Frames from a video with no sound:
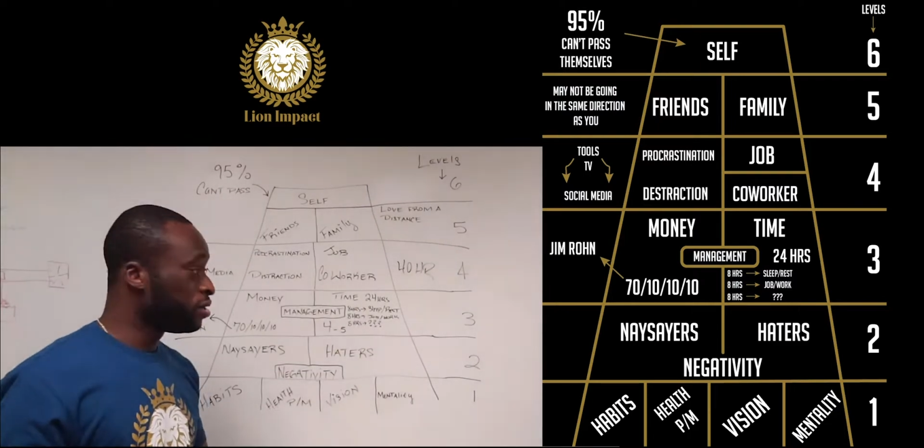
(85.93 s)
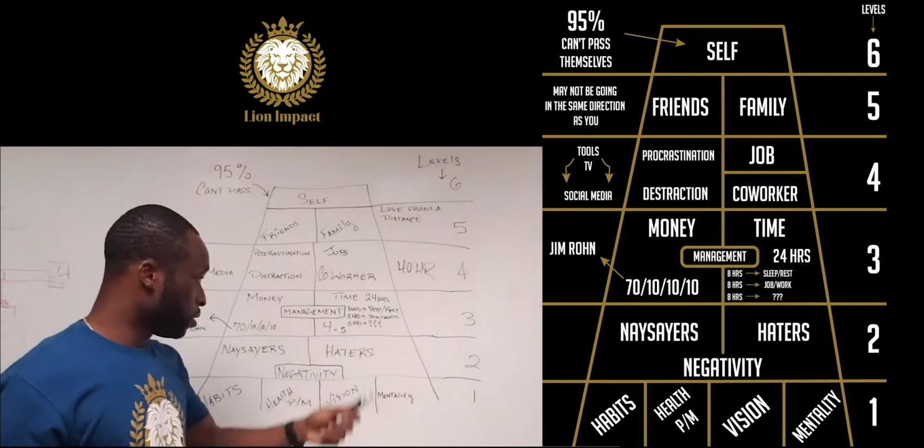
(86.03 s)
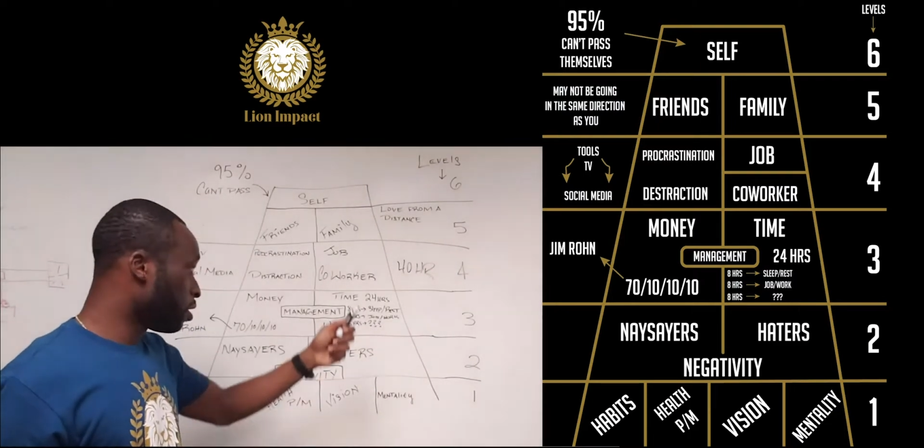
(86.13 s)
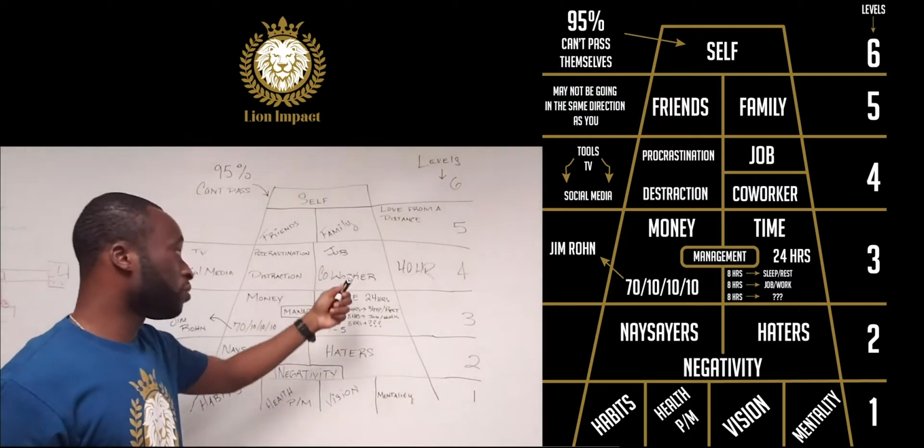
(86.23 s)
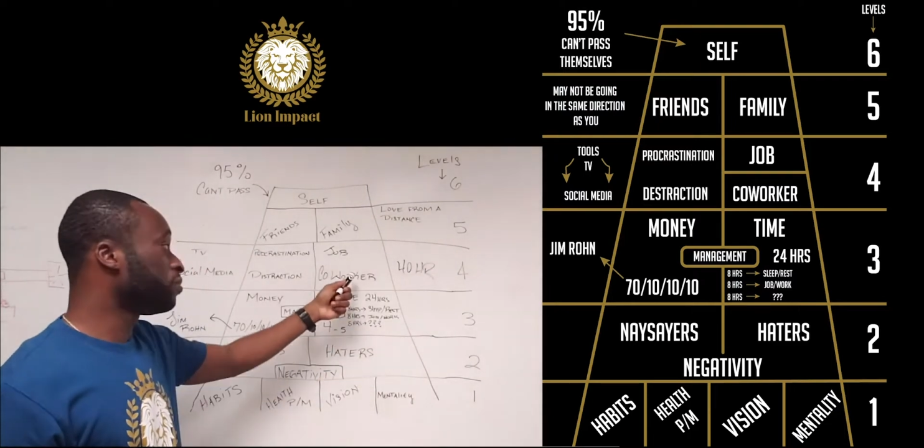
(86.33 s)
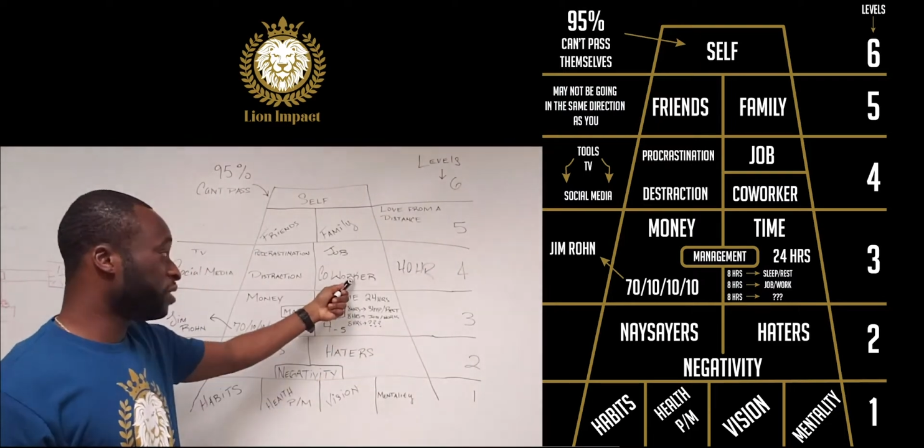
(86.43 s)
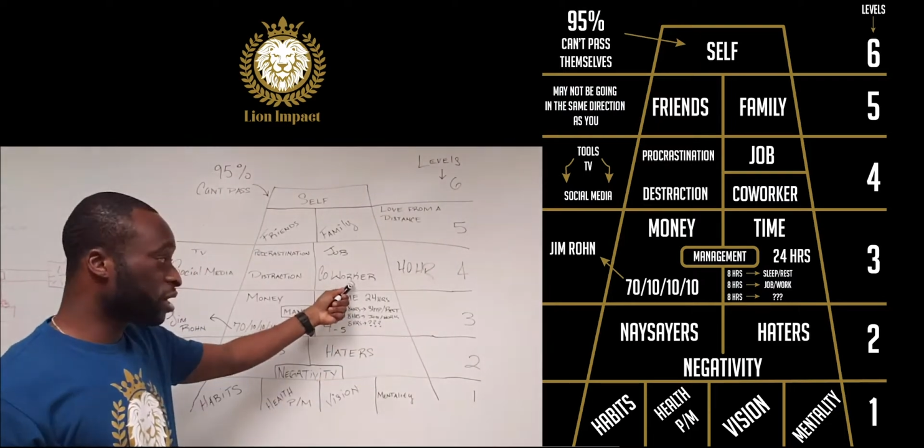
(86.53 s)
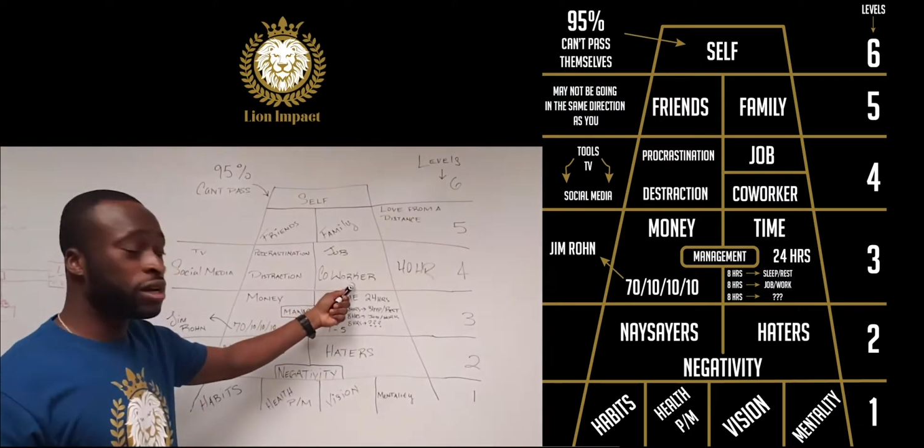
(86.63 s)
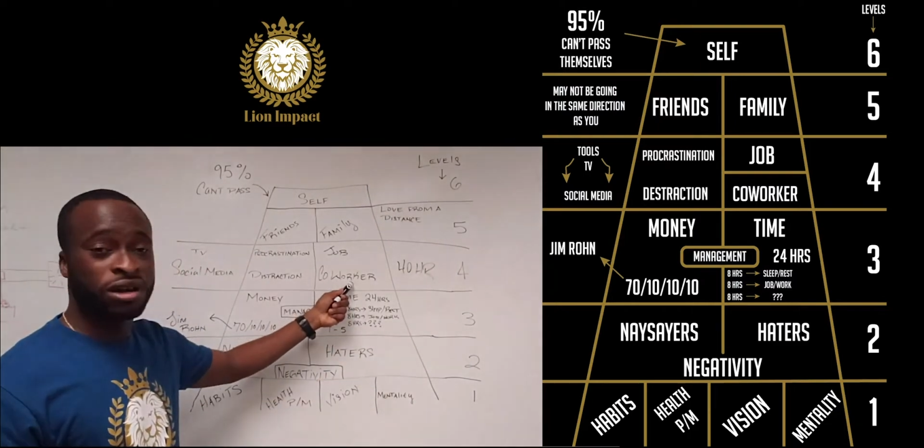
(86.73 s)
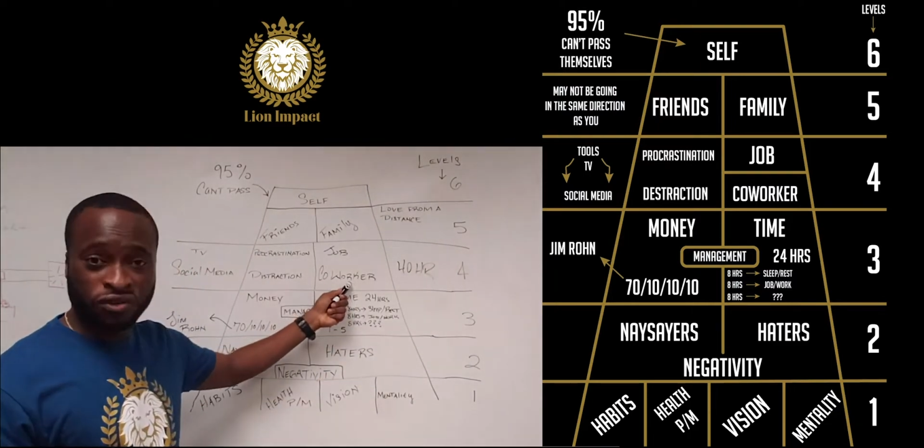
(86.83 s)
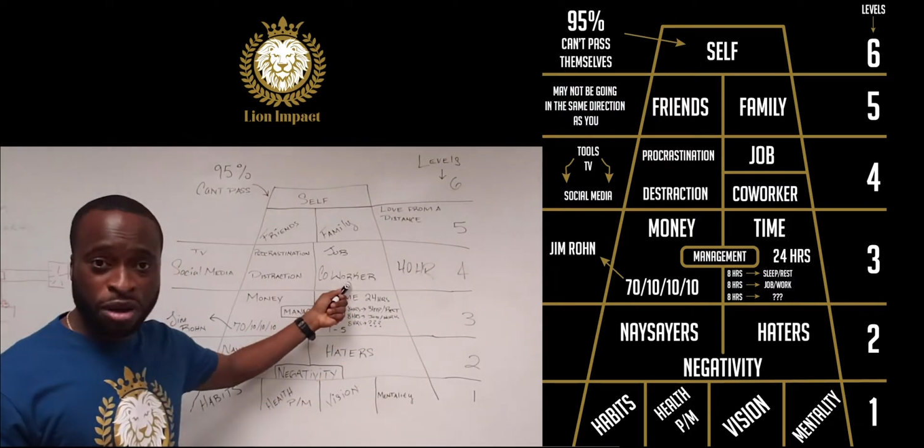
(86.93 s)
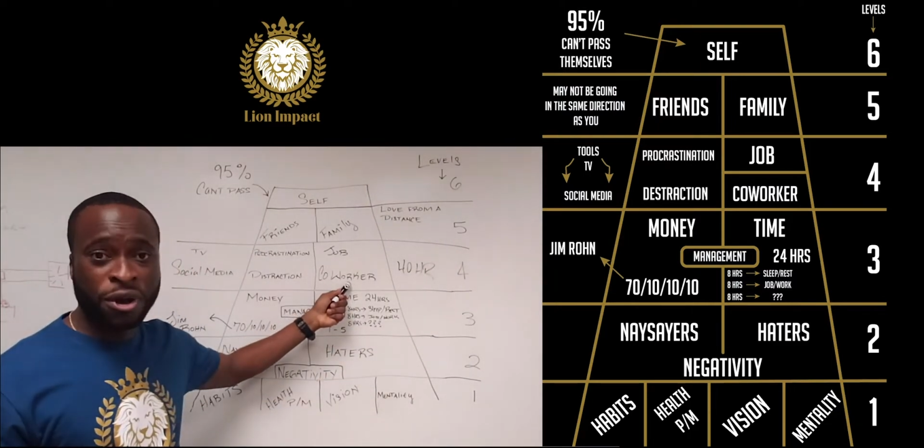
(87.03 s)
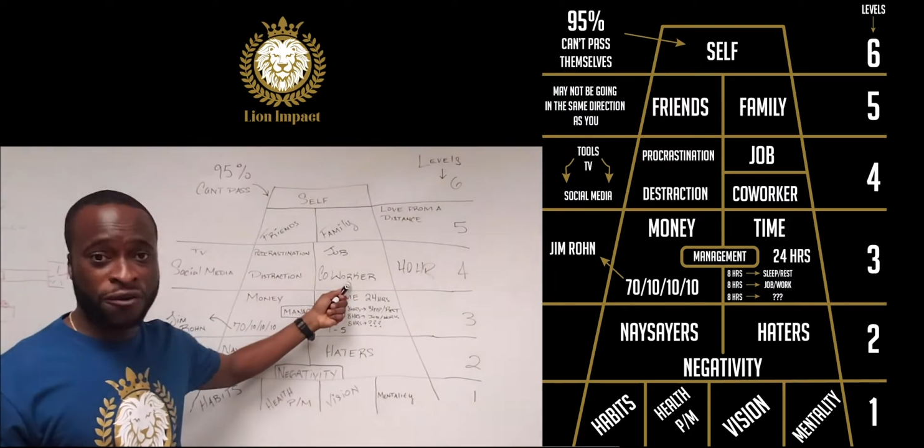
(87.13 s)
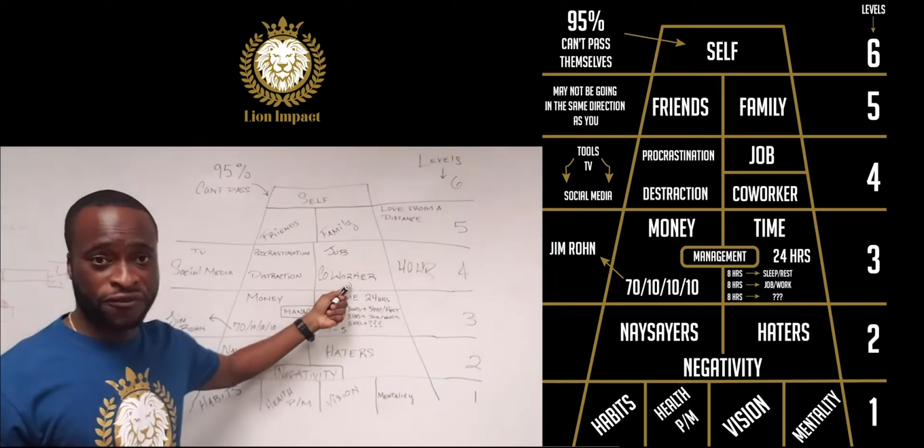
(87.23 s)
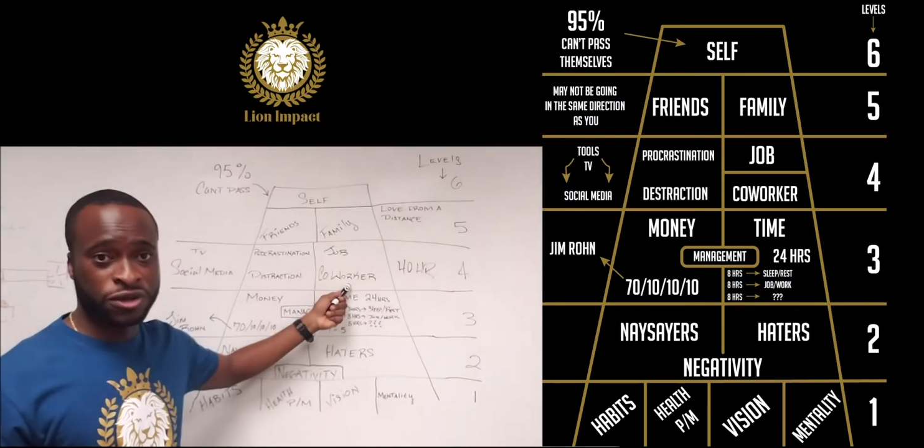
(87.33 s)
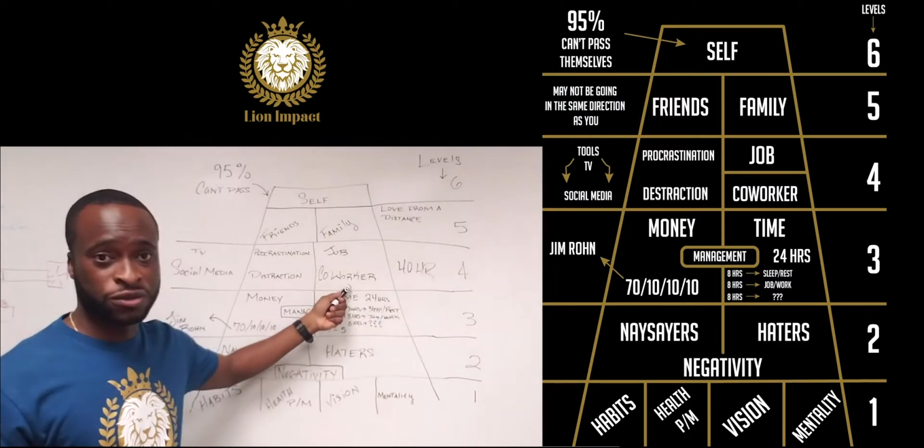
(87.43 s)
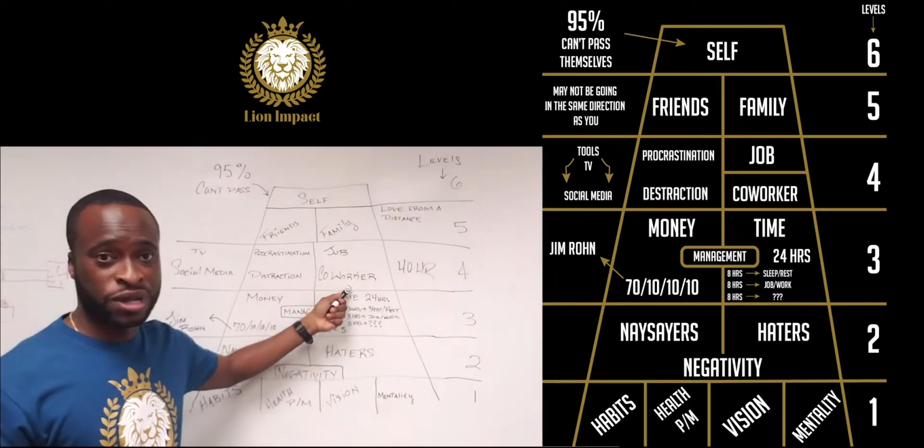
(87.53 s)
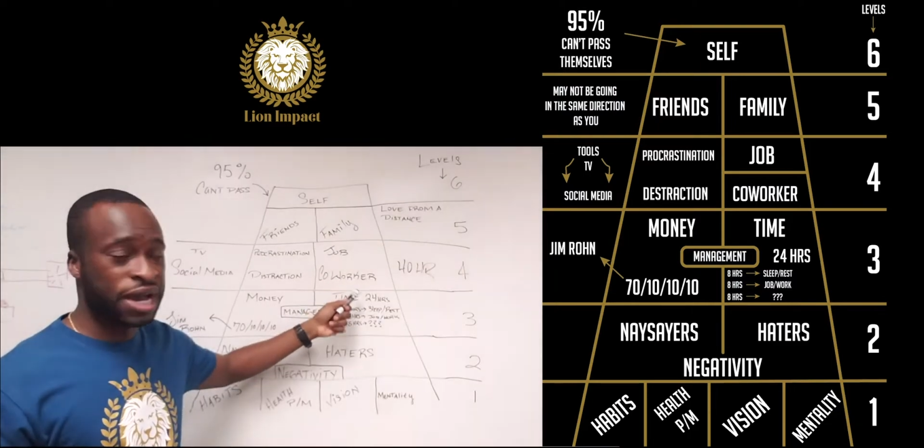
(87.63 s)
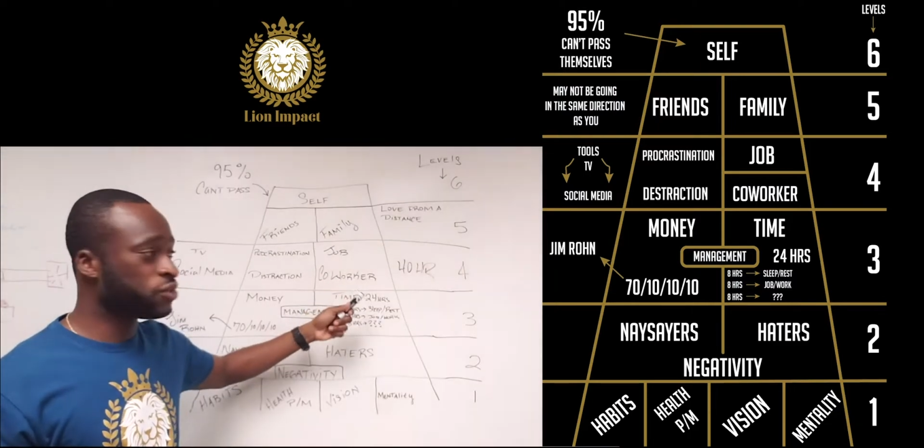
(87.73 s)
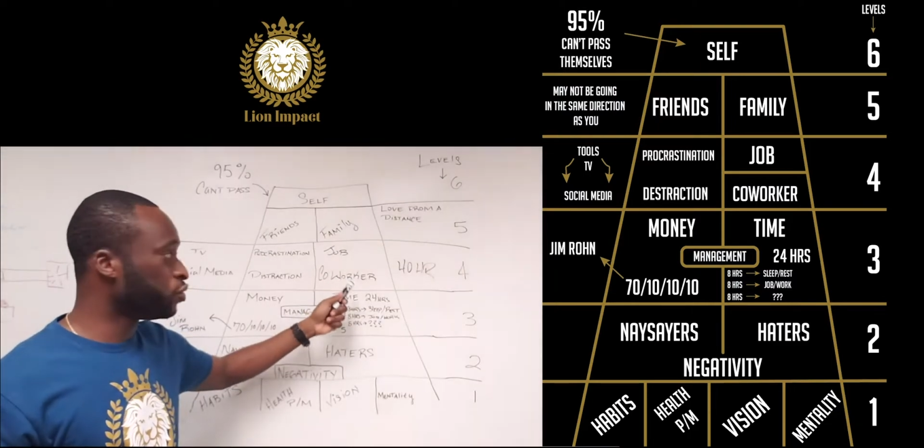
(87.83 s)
No, they're going to rub off on you guys.